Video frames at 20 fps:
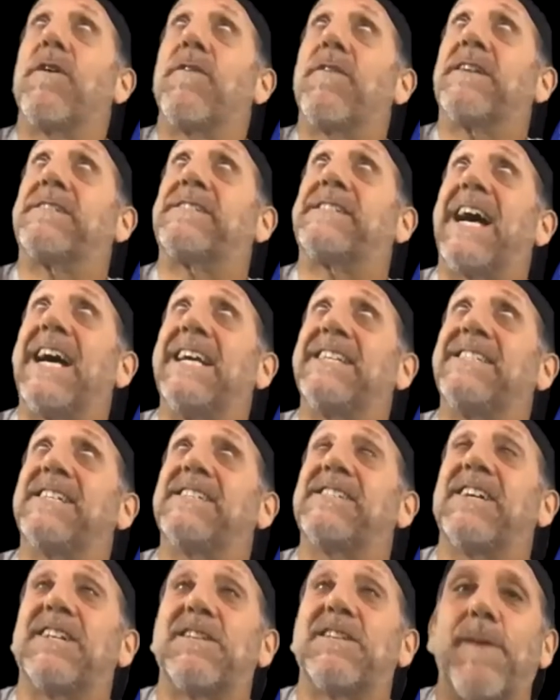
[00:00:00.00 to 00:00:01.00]
size of the
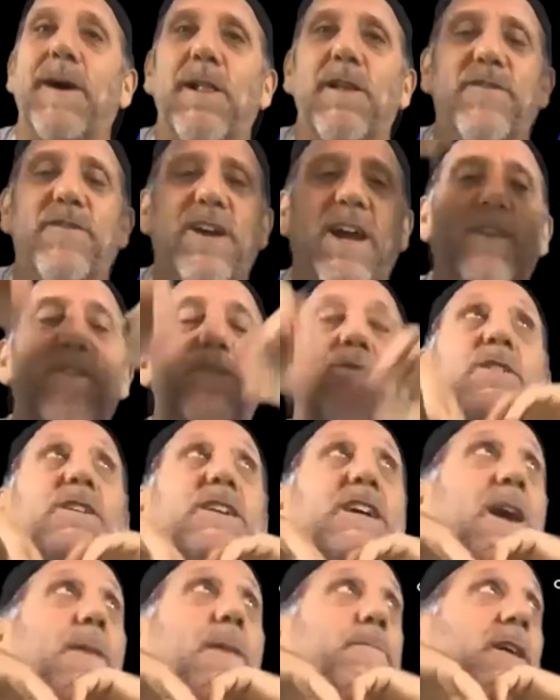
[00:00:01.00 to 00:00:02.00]
sun is a mile over your head, and you look
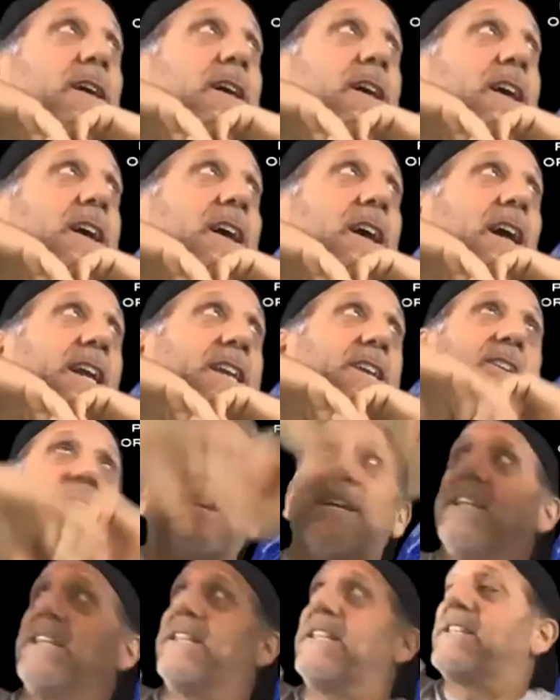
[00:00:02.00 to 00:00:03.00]
up,
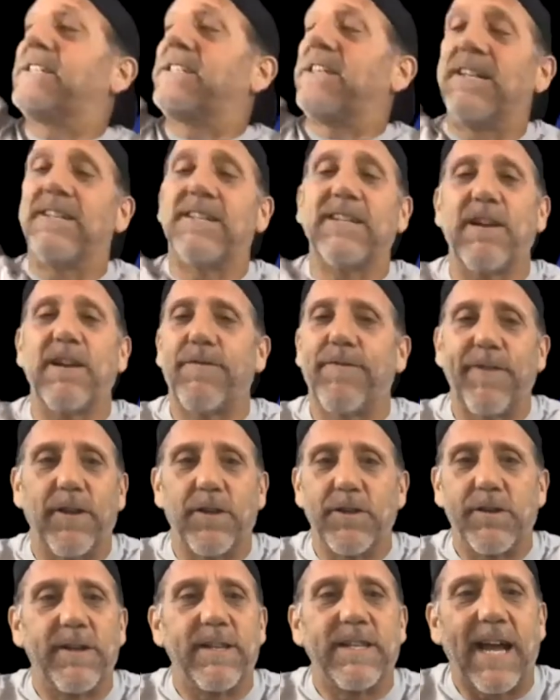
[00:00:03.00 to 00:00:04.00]
the sun's gonna fill
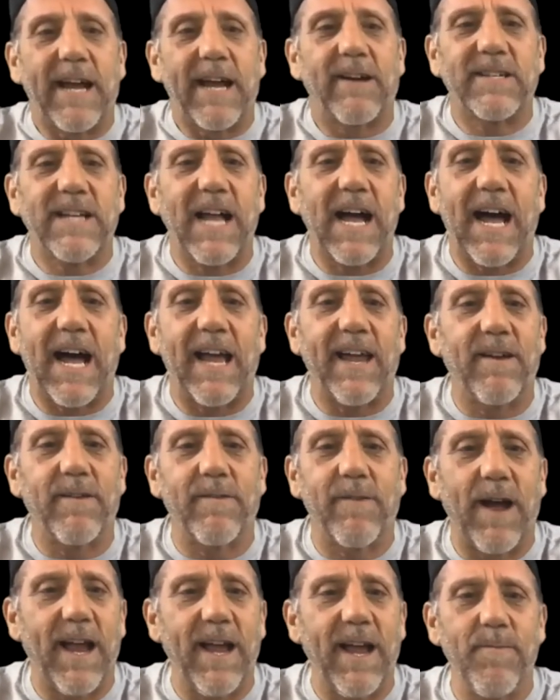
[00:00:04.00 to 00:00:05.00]
your entire sky,
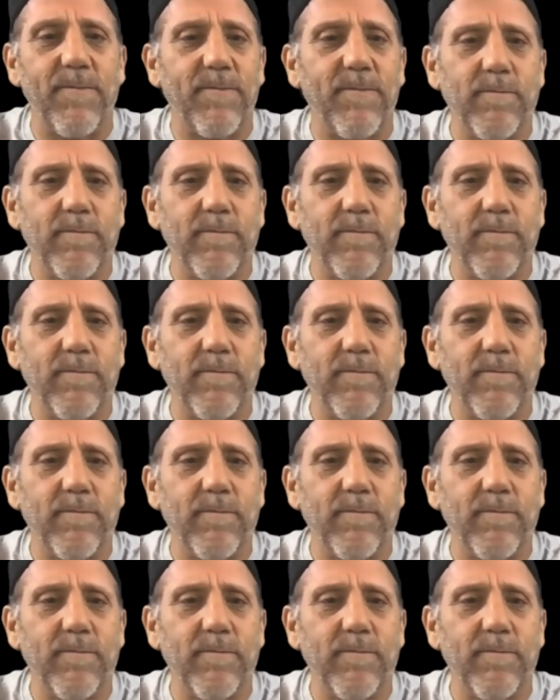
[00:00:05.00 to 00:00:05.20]
right?